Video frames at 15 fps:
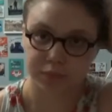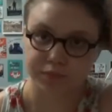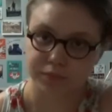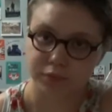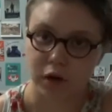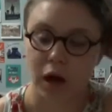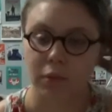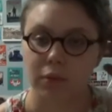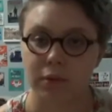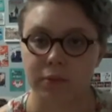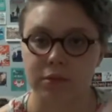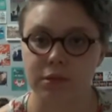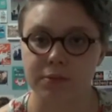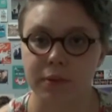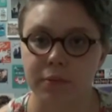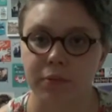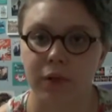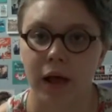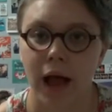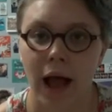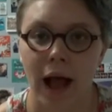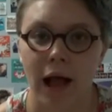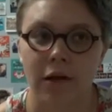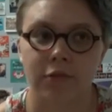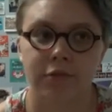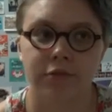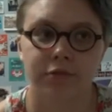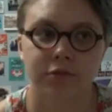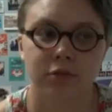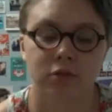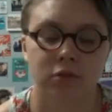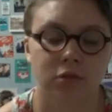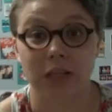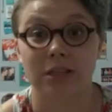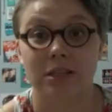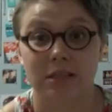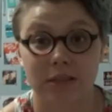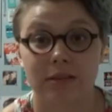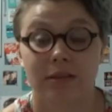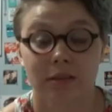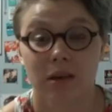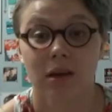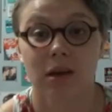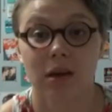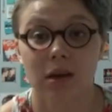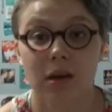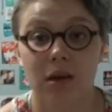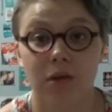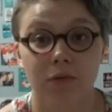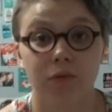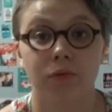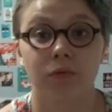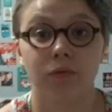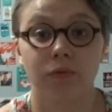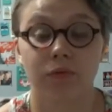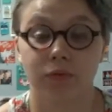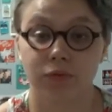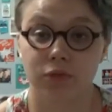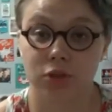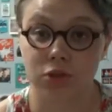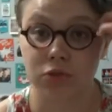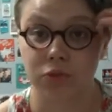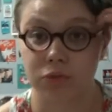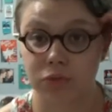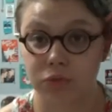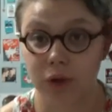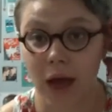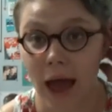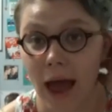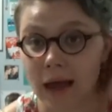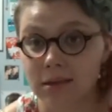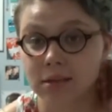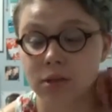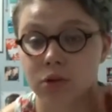problems people have. You need to ask